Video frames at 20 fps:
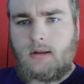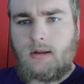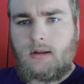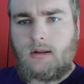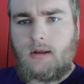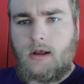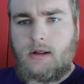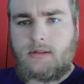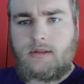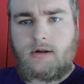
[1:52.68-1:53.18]

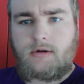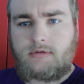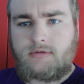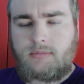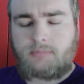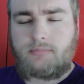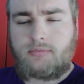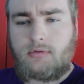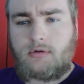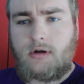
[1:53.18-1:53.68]
I thought it was
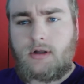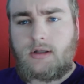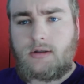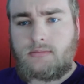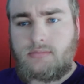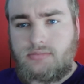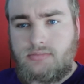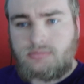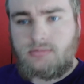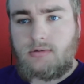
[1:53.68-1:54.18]
a
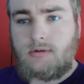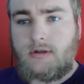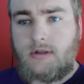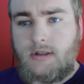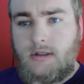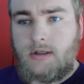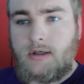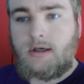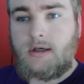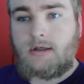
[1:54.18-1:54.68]

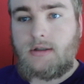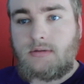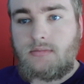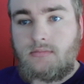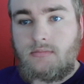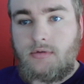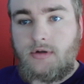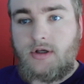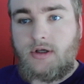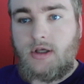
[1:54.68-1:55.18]

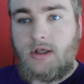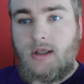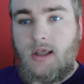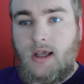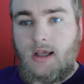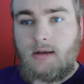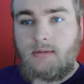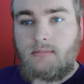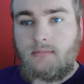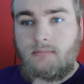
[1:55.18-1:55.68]
pretty good game.